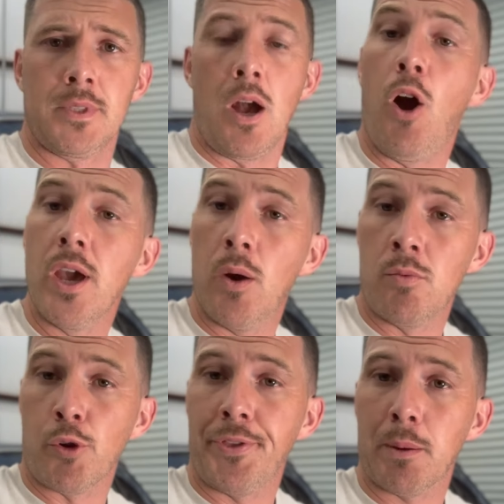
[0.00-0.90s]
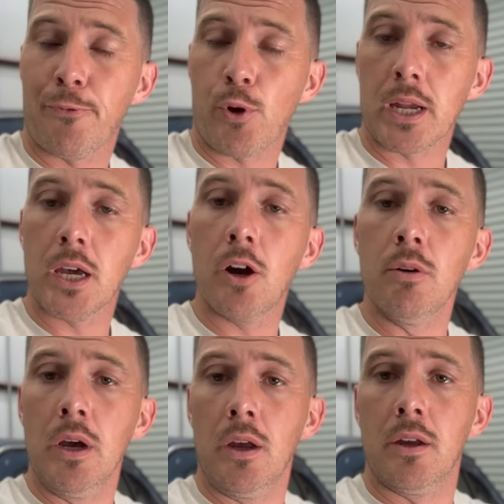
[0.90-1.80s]
Oh yeah, one more thing before I go.
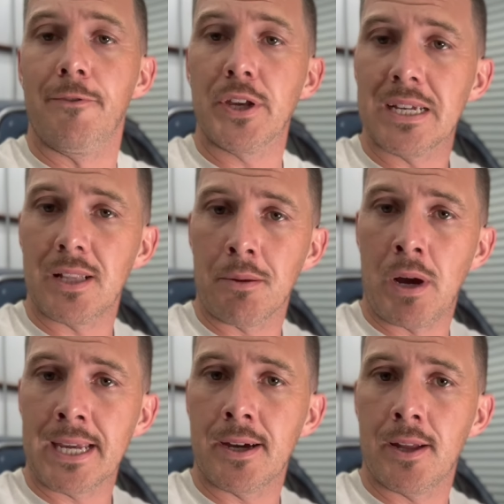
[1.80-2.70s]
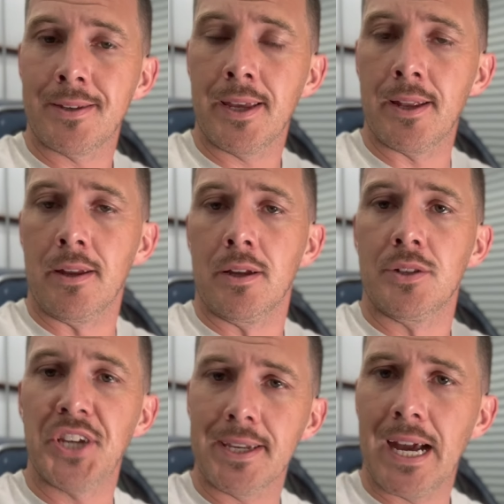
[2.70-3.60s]
If you guys like my content,
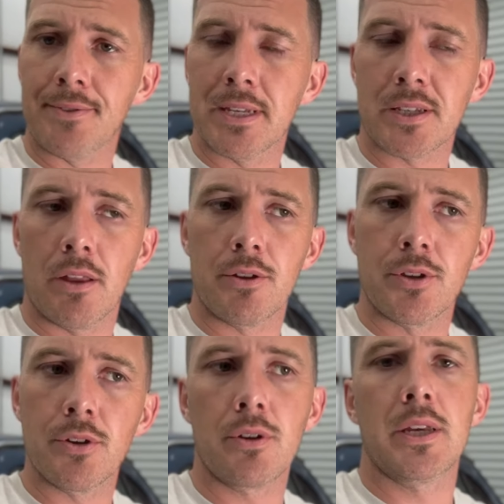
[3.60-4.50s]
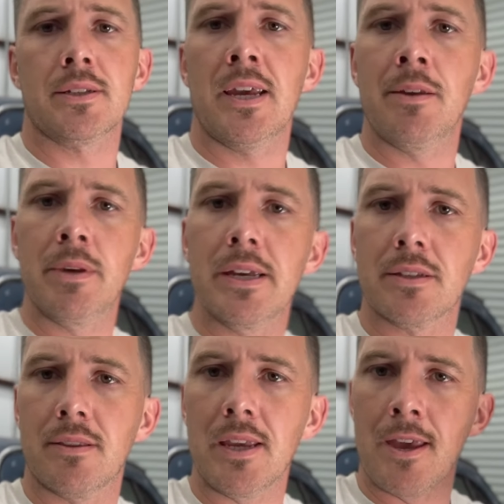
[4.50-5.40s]
check out this other dude. His name
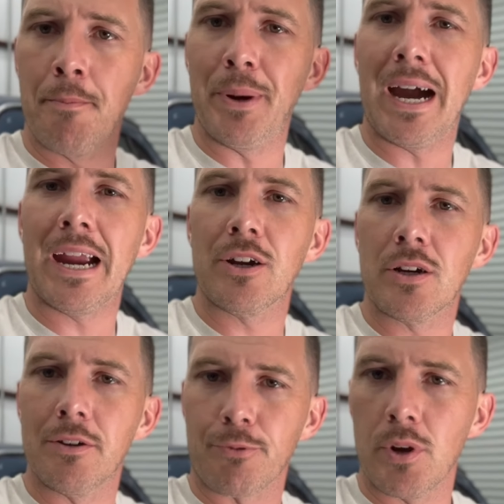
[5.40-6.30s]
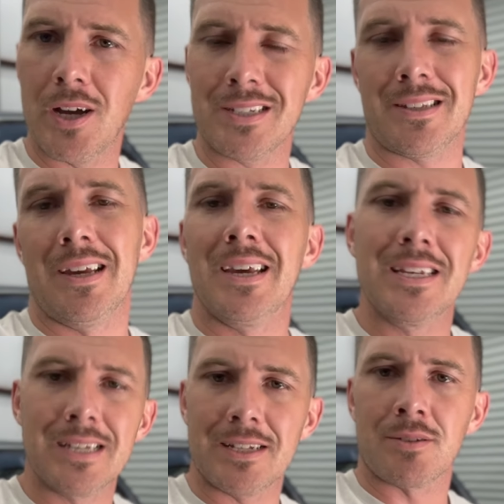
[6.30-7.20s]
is the Empire of Rust.
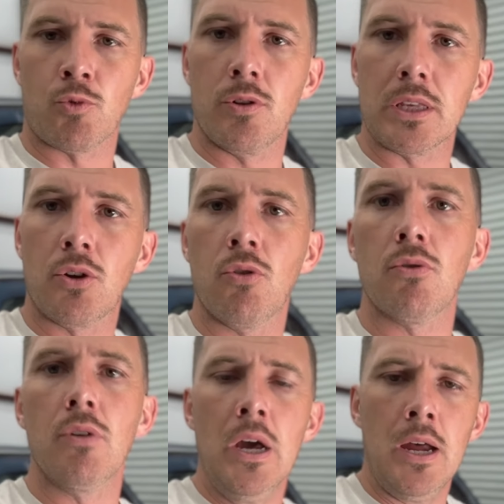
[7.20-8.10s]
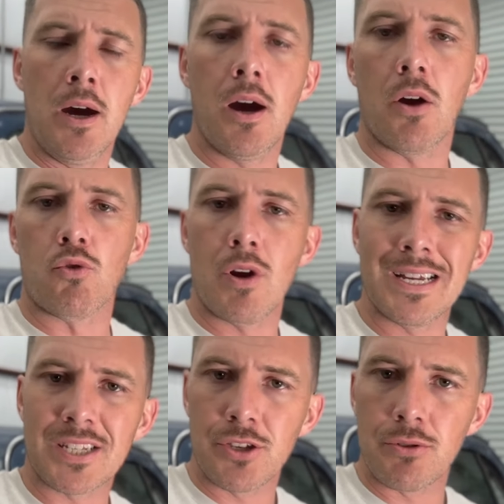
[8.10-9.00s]
He's got some really cool
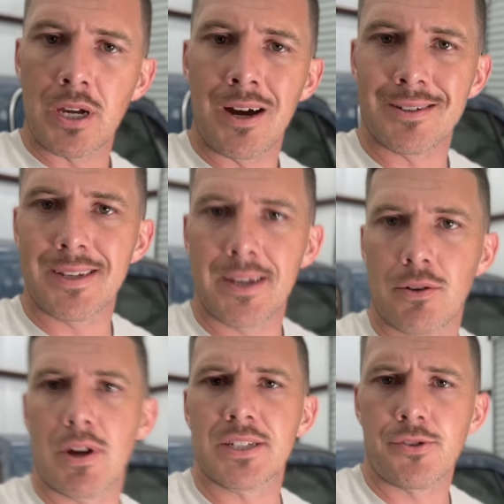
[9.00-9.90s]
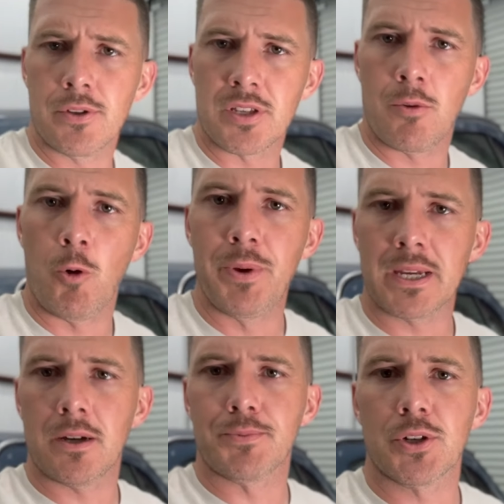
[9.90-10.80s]
rescue content, rescuing some old
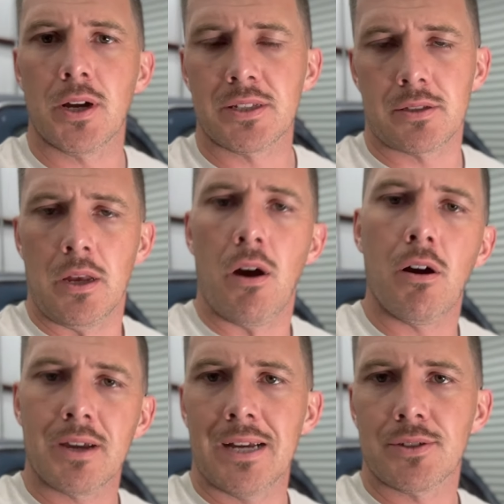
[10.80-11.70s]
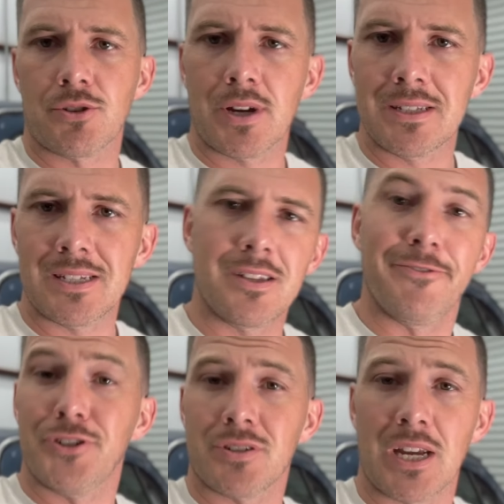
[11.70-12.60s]
pickup trucks, all kinds of crazy stuff,
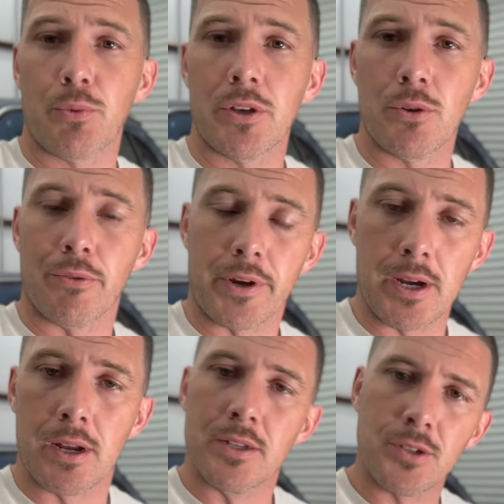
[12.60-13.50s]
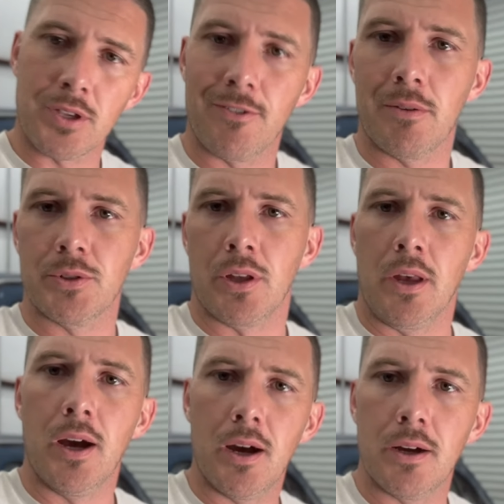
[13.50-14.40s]
just like we do over here. So give him
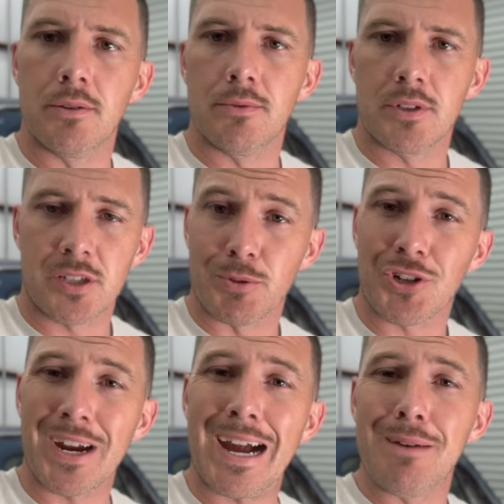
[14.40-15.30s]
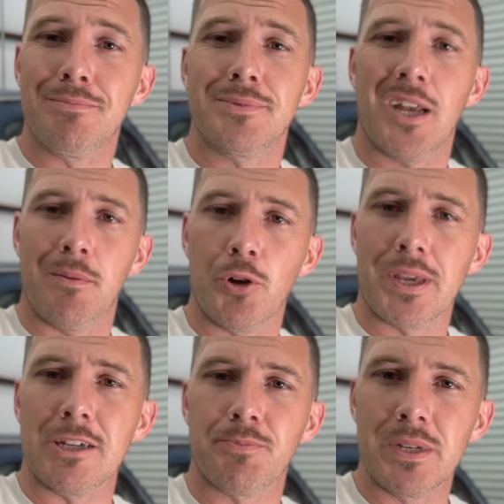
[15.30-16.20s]
a subscribe. Tell him
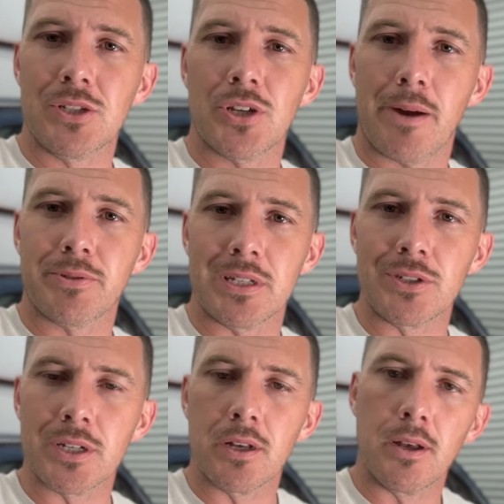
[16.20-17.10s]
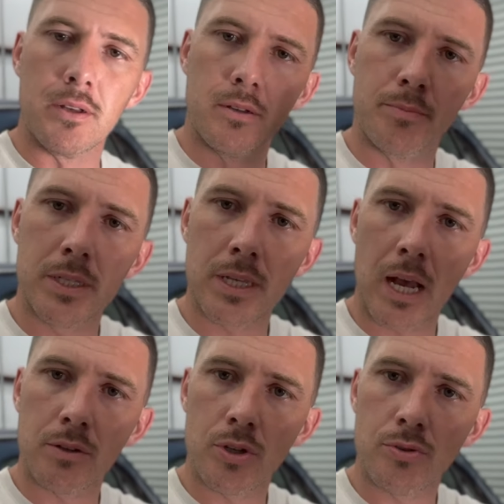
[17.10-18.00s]
OK Speed Shop sent you. Peace
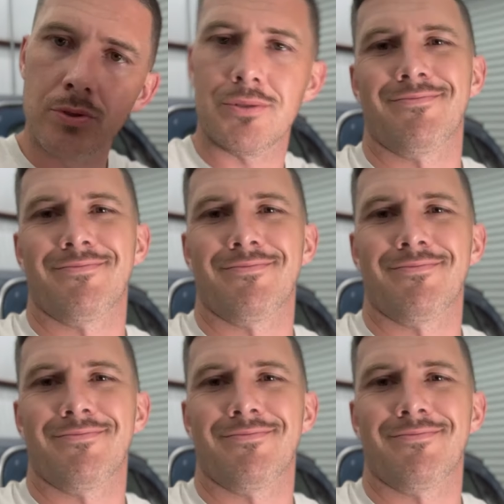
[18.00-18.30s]
out, dudes.